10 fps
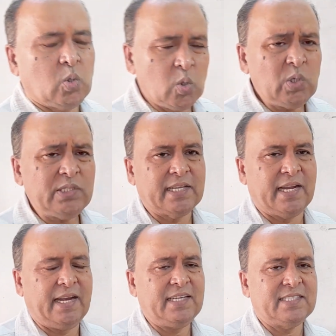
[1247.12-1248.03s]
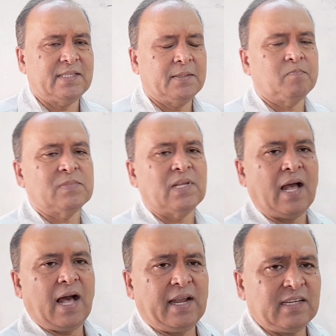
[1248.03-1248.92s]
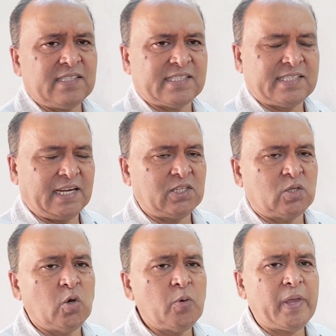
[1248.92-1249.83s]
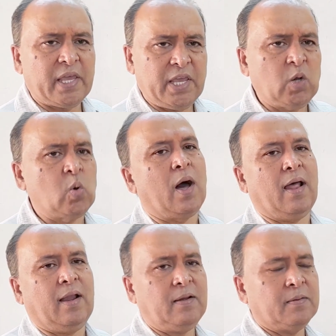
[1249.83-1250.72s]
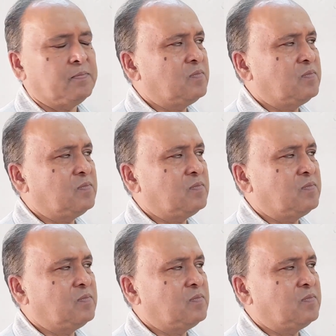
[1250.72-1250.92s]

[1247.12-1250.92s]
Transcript: Two sets are said to be equal